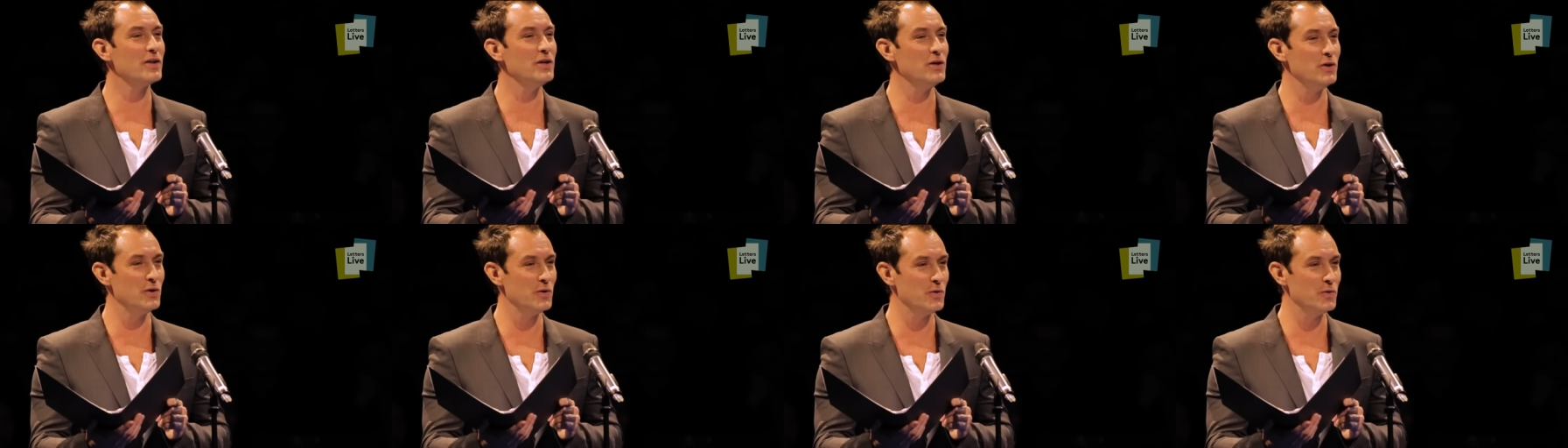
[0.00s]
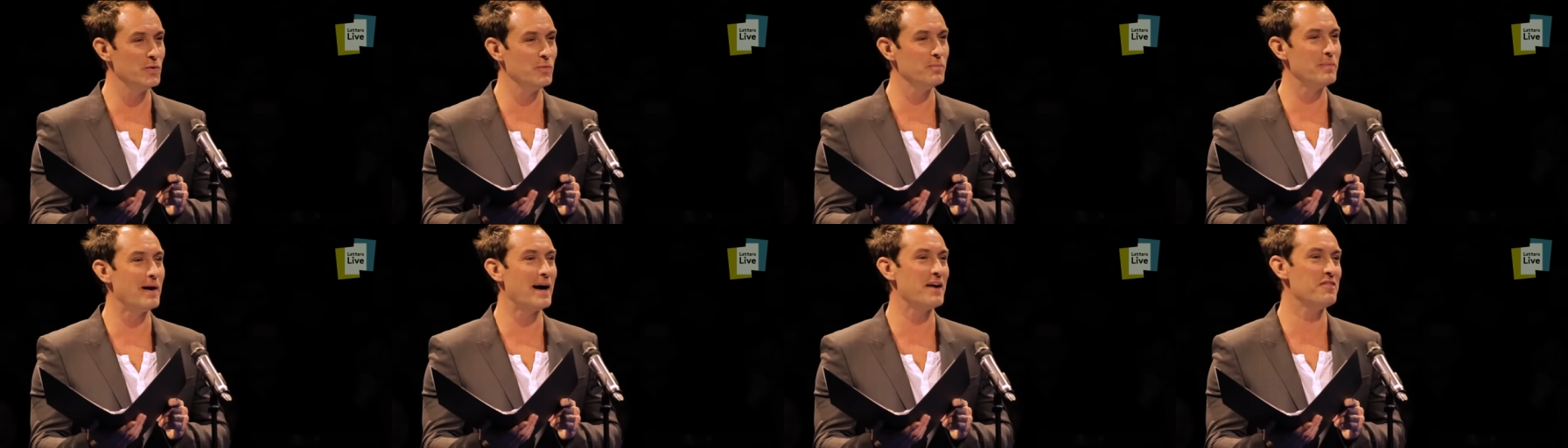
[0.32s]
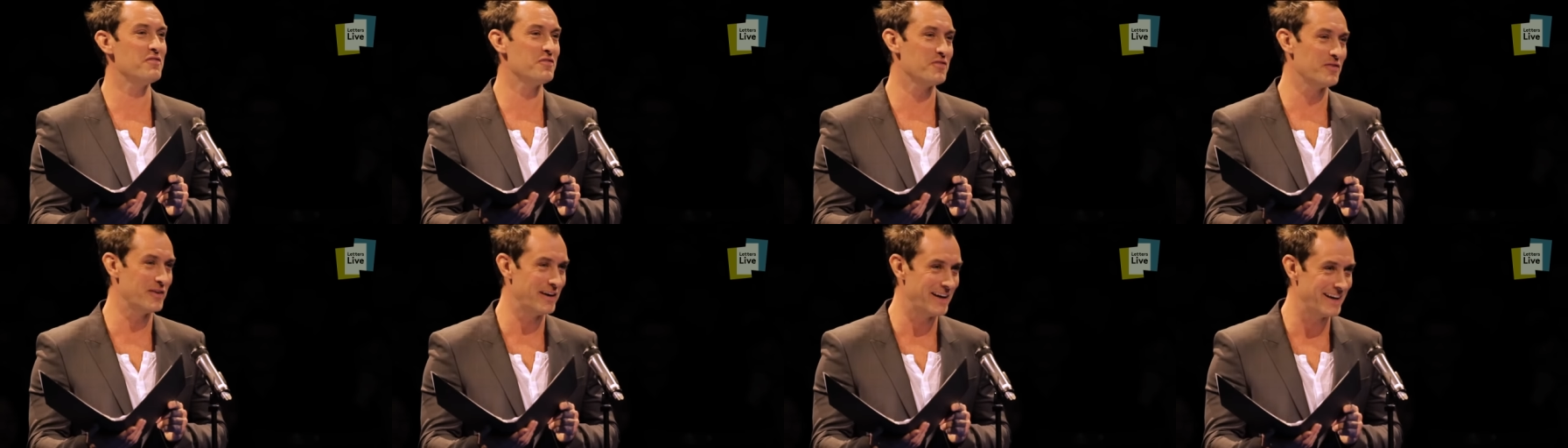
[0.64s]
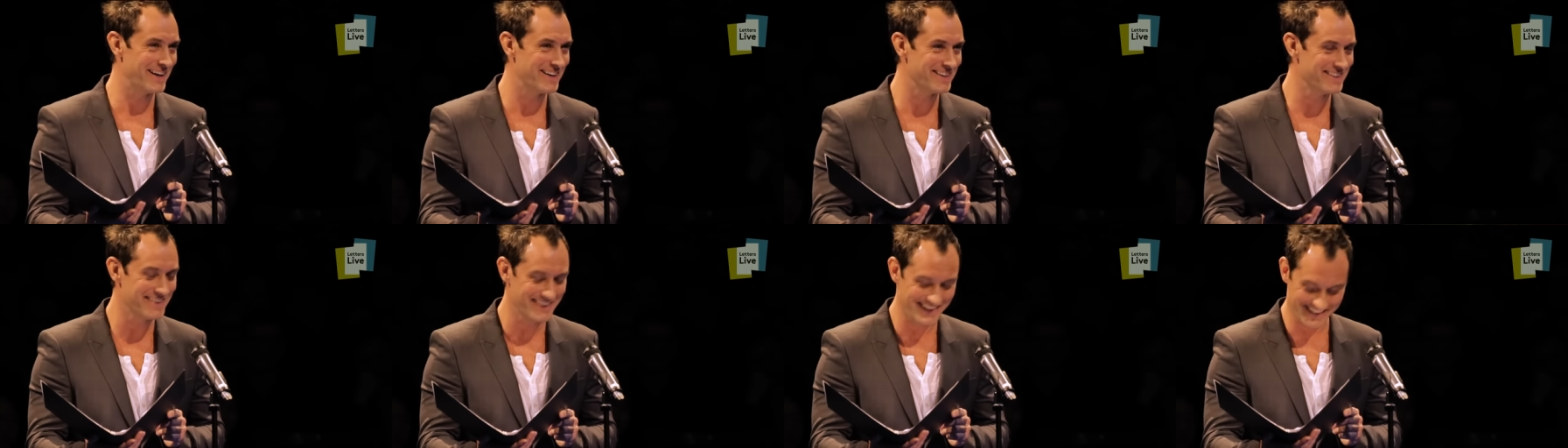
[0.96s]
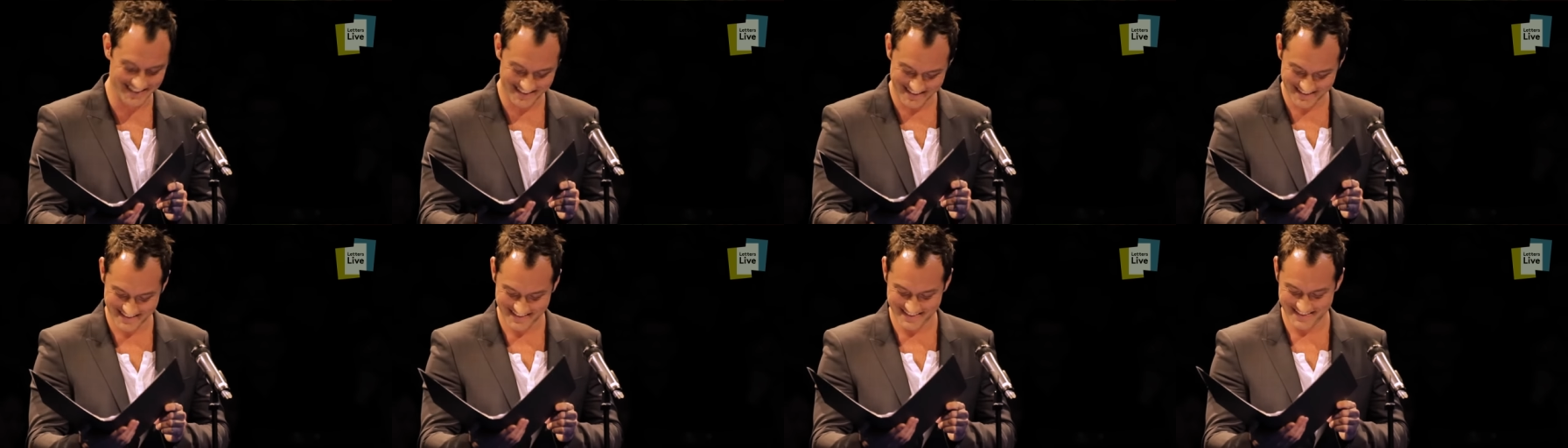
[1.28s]
you my friend,
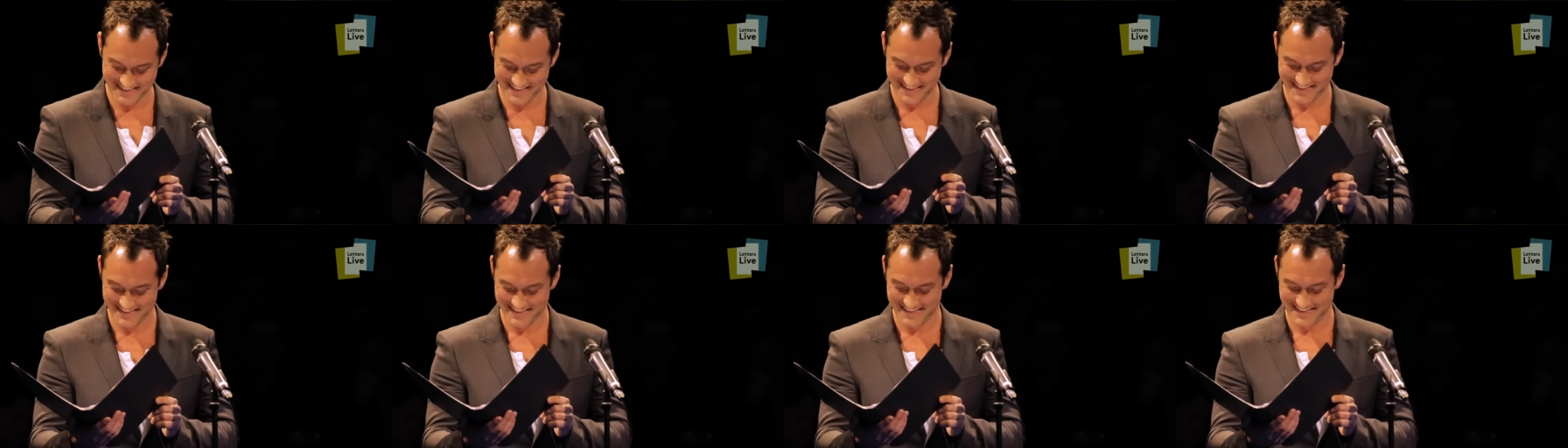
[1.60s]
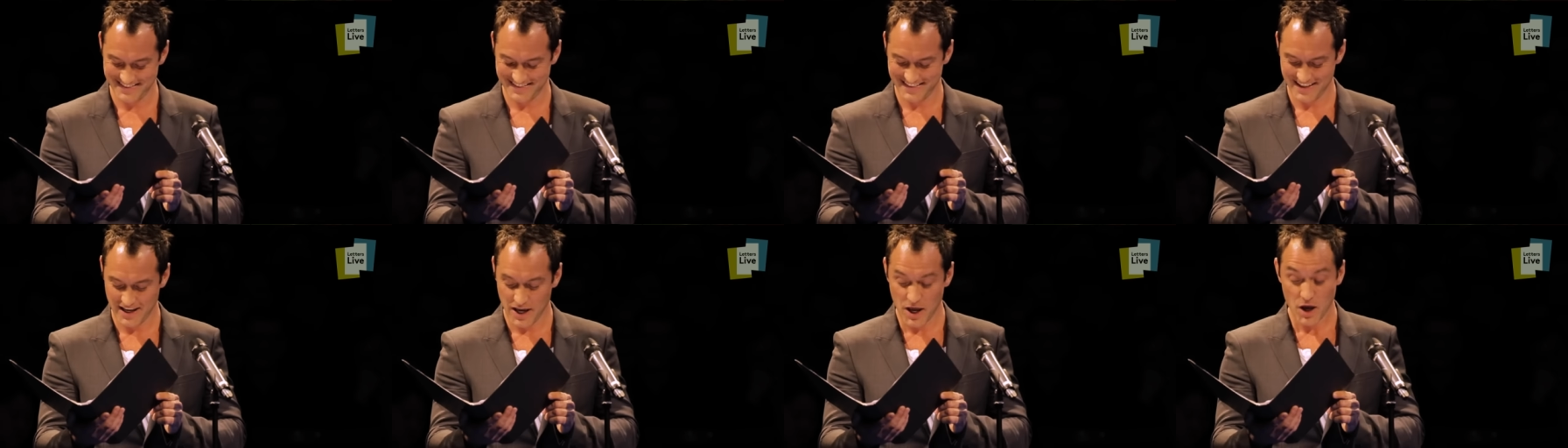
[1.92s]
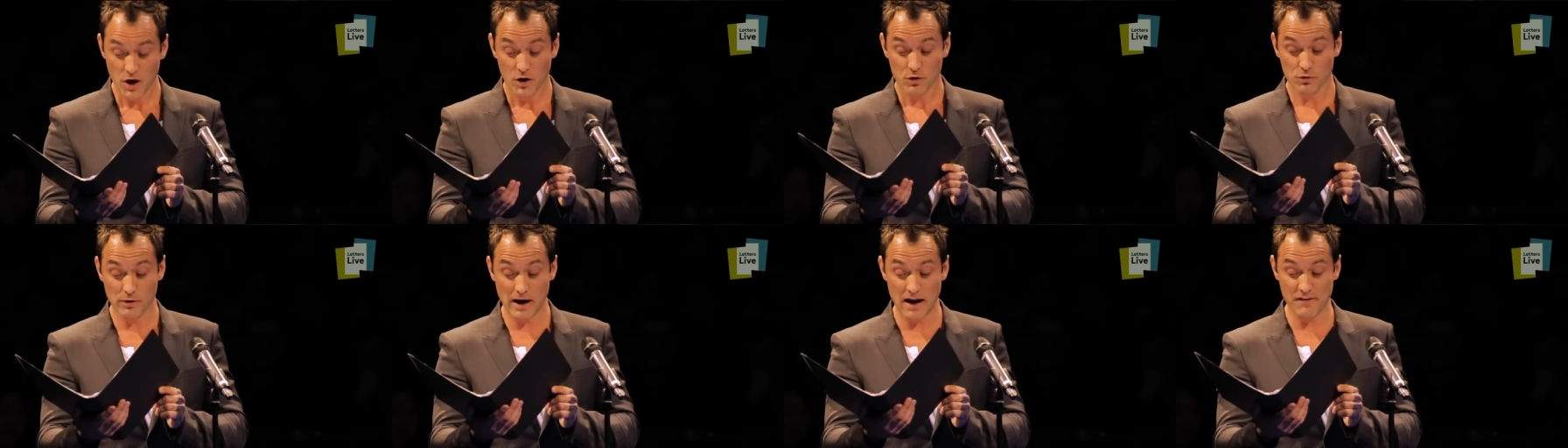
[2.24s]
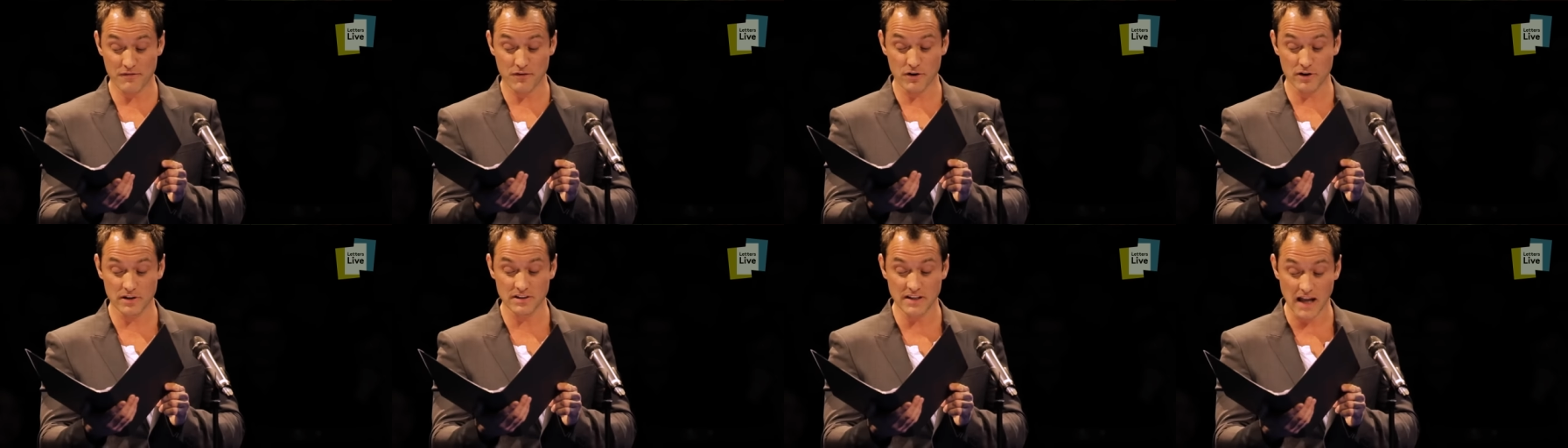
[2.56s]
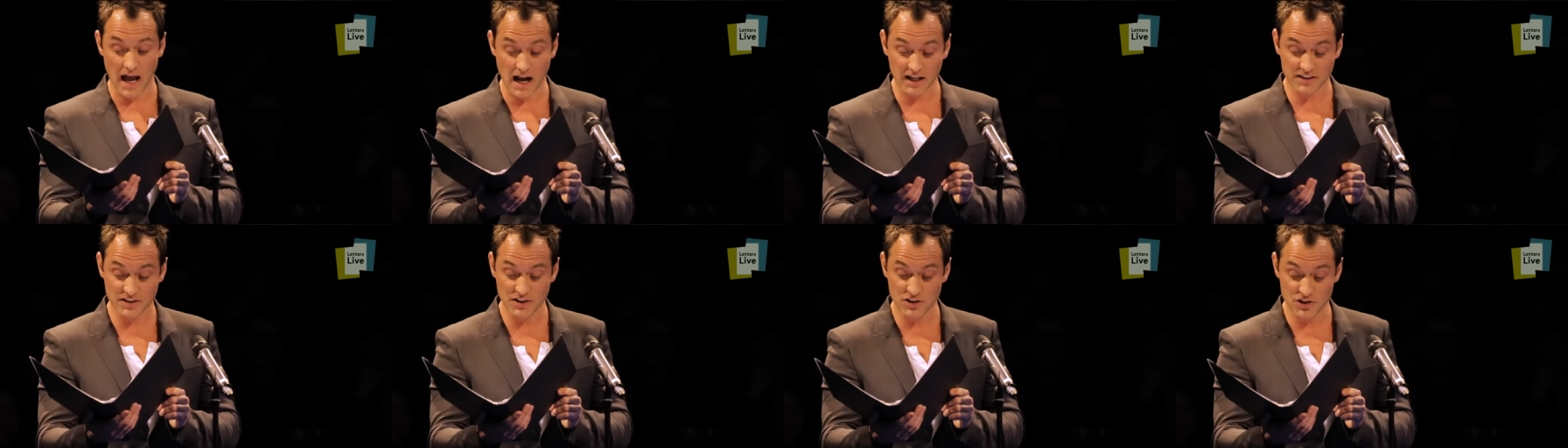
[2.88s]
Reverend
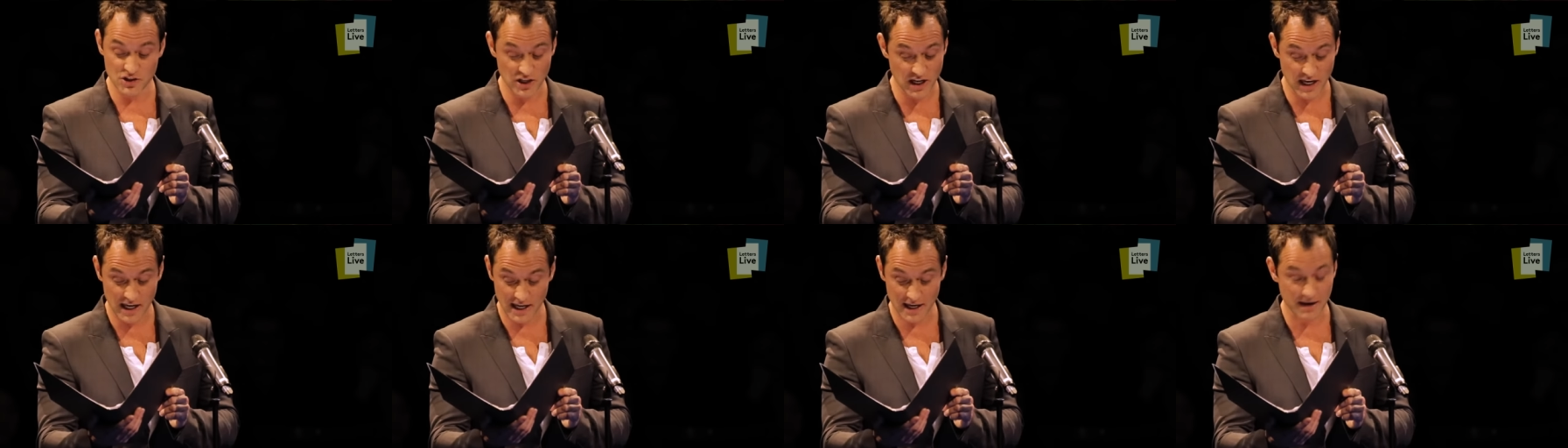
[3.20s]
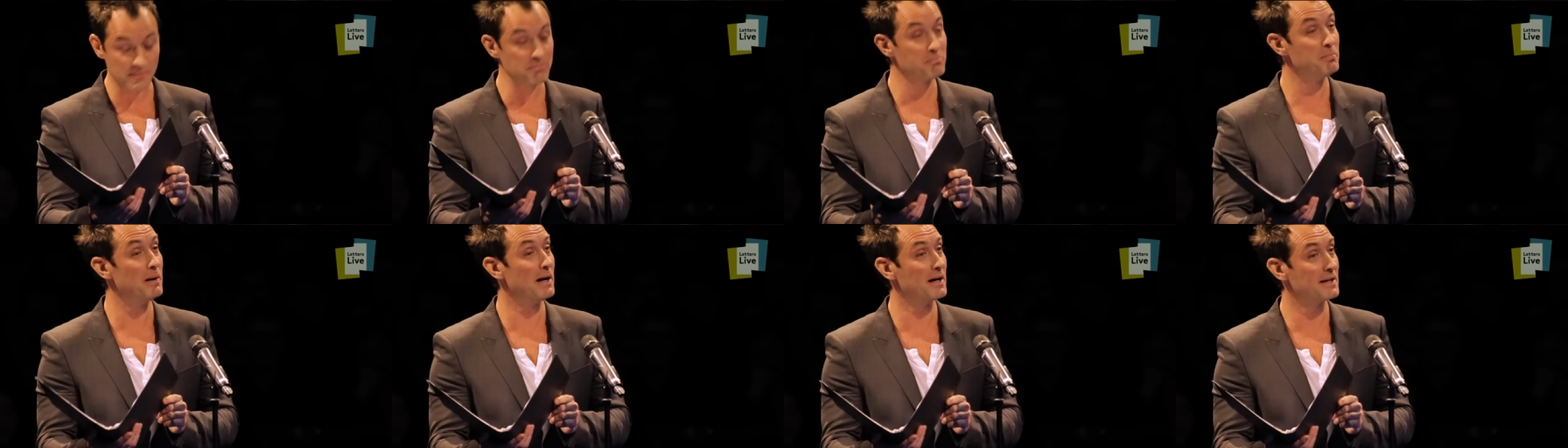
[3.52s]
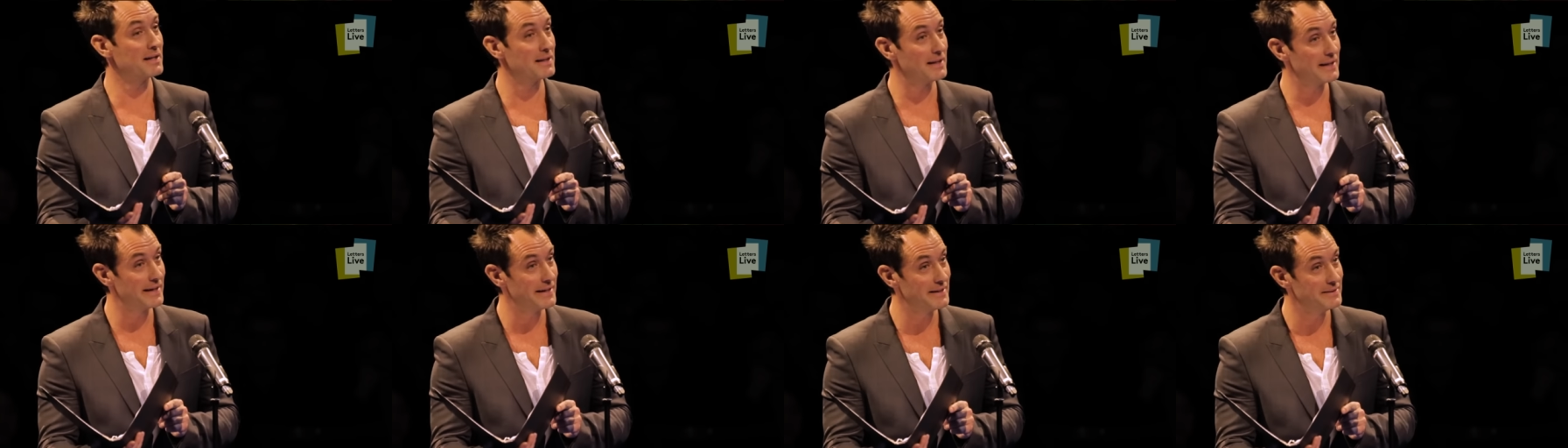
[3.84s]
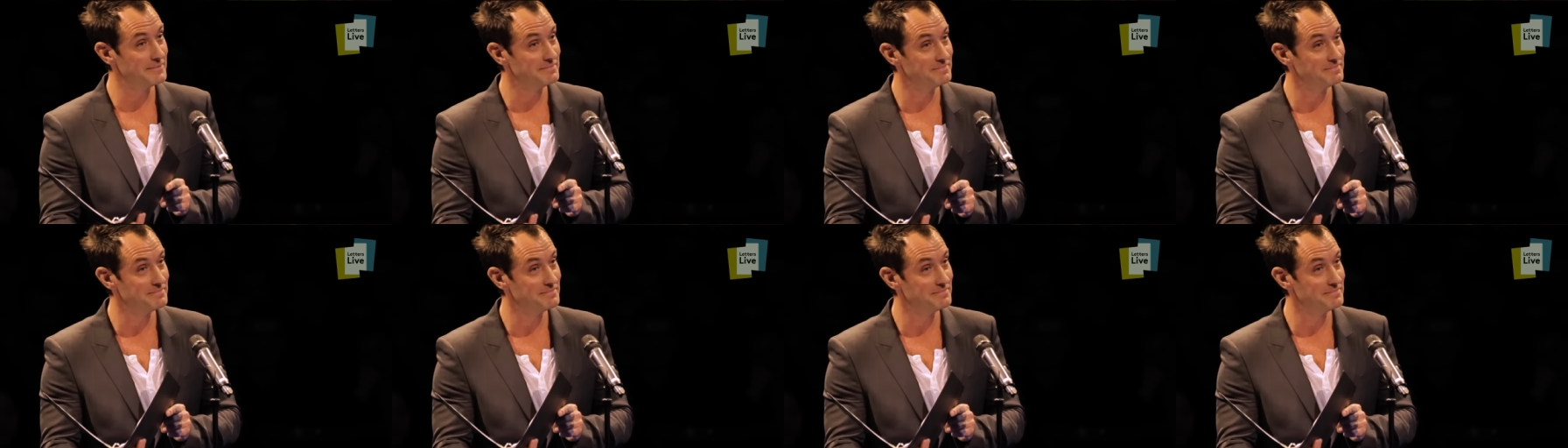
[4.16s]
Dr. J.M. Buckley.